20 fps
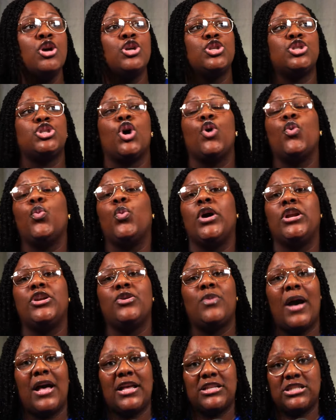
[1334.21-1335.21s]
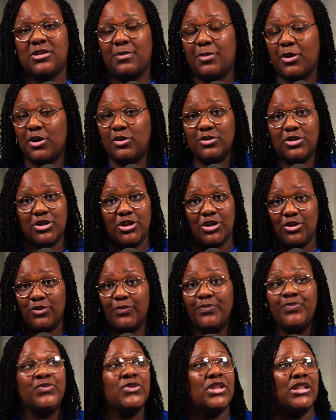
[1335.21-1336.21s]
So what do I supposed to do?
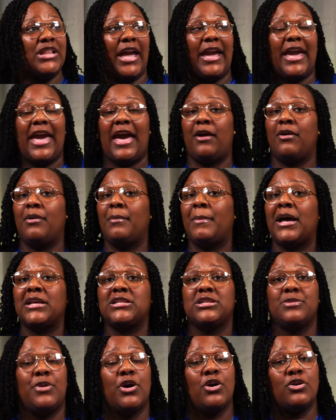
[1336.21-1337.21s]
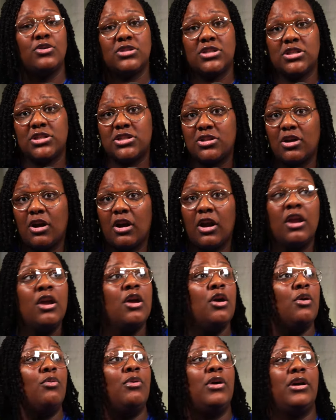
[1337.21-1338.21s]
Like, how am I supposed to start?
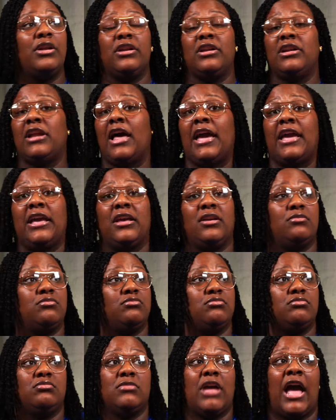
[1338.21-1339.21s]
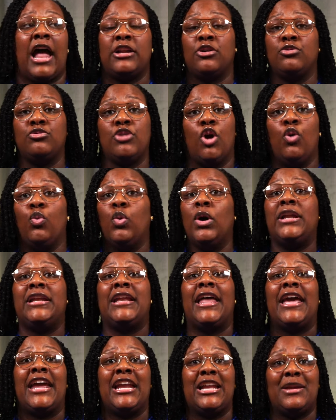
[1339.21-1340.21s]
What, like, I don't know, what
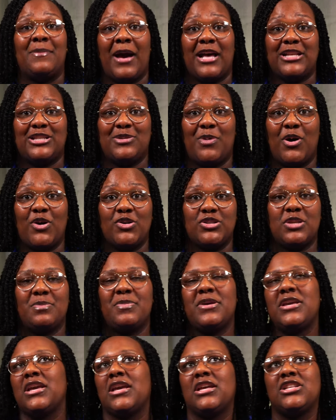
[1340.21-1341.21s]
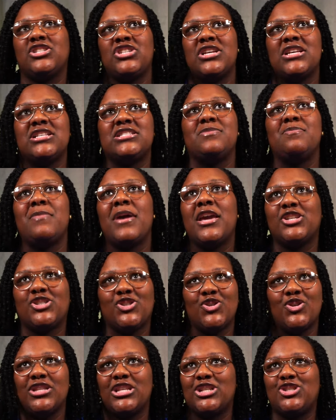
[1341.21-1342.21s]
lane am I supposed to be in? Just make
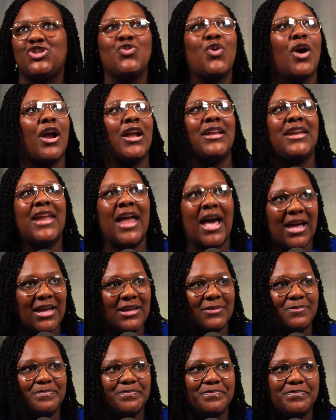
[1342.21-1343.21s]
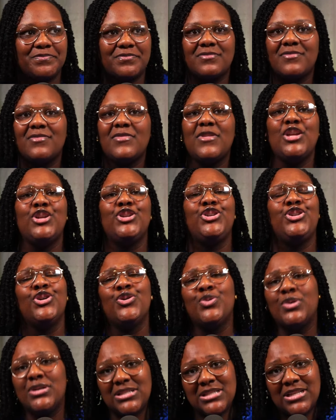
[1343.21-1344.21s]
sure that you are not
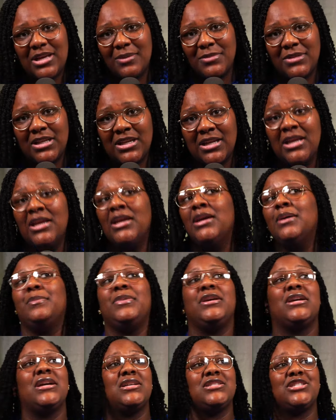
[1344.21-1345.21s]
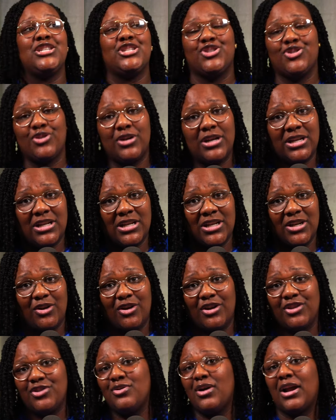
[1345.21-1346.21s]
doing something because it's trending,
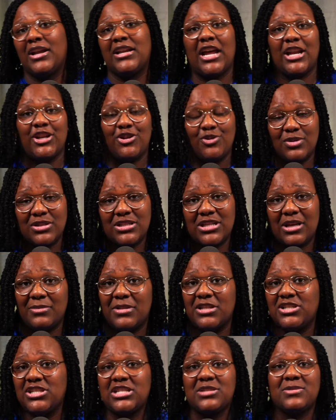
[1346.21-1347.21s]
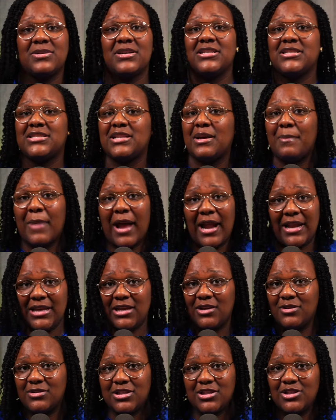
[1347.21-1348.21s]
or you are not doing something just because
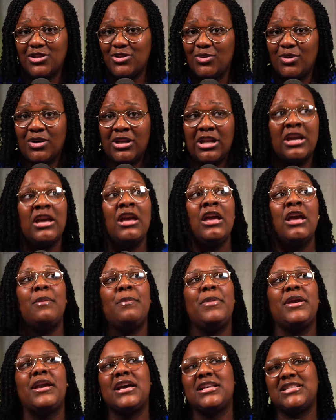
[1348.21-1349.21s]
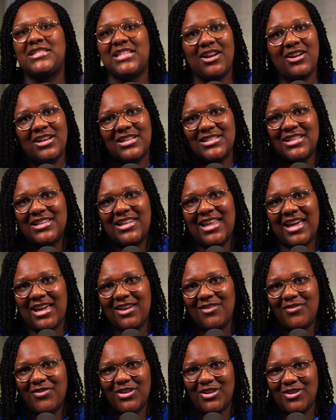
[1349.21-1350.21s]
somebody else is doing it, because there is a
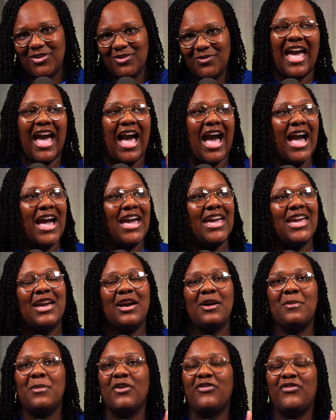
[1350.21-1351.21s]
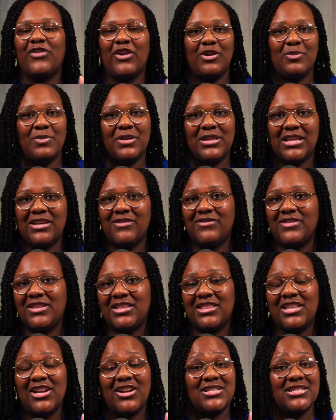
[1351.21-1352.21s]
lane for you. I am a firm believer
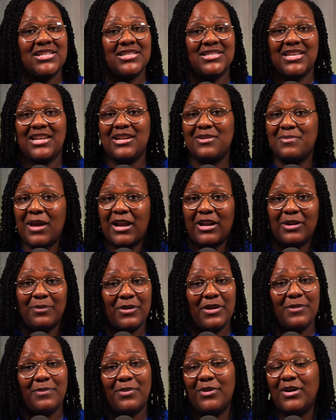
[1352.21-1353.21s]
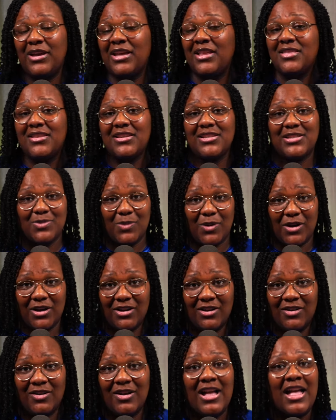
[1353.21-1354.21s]
that there is a set amount of people in this
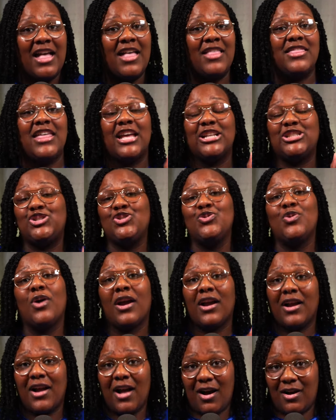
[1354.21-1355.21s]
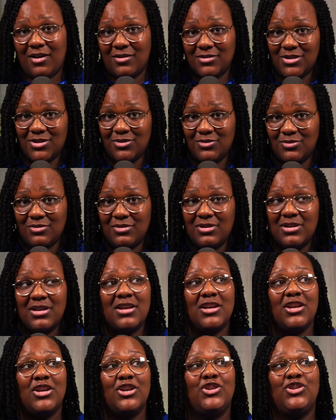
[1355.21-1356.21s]
world that you are called to.
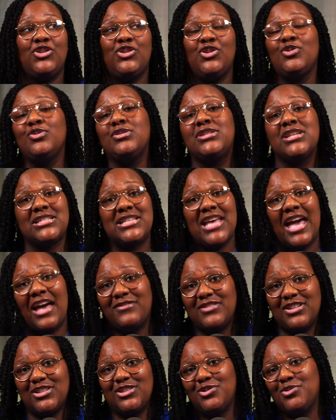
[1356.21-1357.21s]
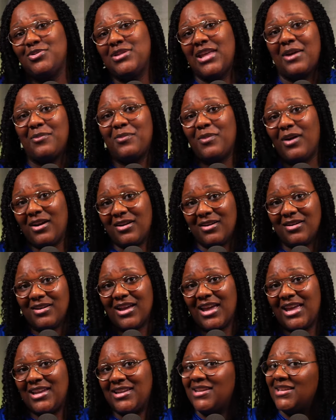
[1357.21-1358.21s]
You just have to do that work
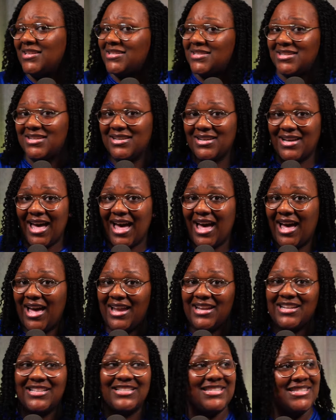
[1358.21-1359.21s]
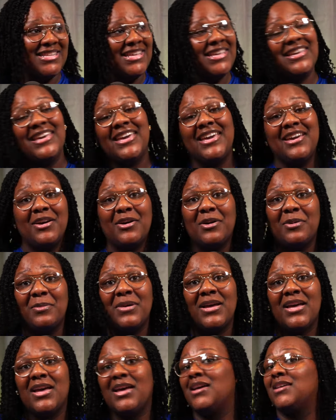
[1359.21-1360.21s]
and listen to God and seek
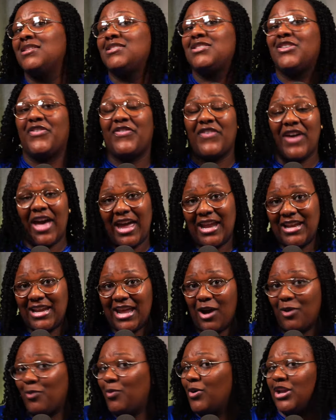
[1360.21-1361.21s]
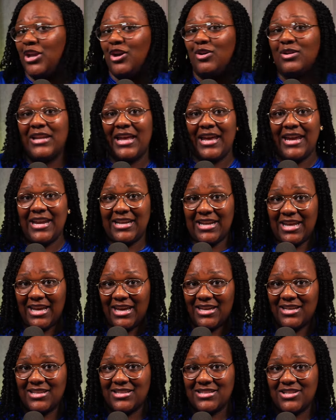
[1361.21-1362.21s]
Him to find out where your lane
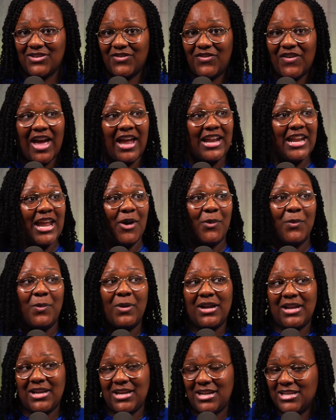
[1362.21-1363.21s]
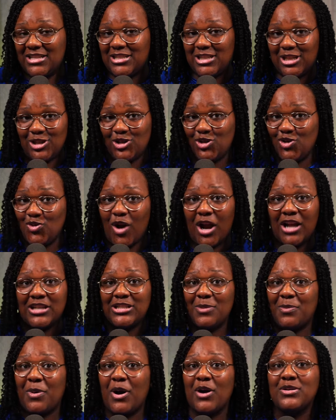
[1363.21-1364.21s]
at, to find out what it is that you are
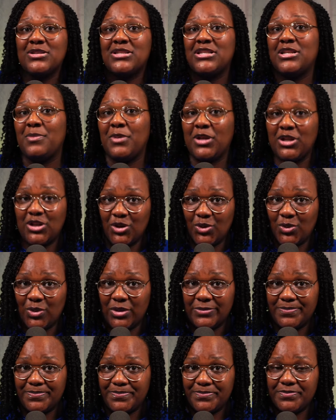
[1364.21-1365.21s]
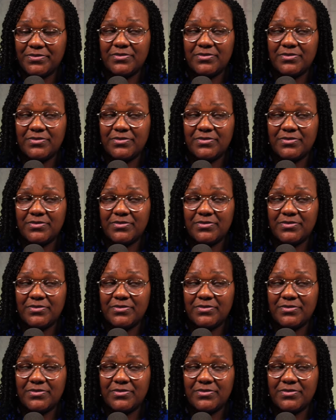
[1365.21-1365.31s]
supposed to be doing.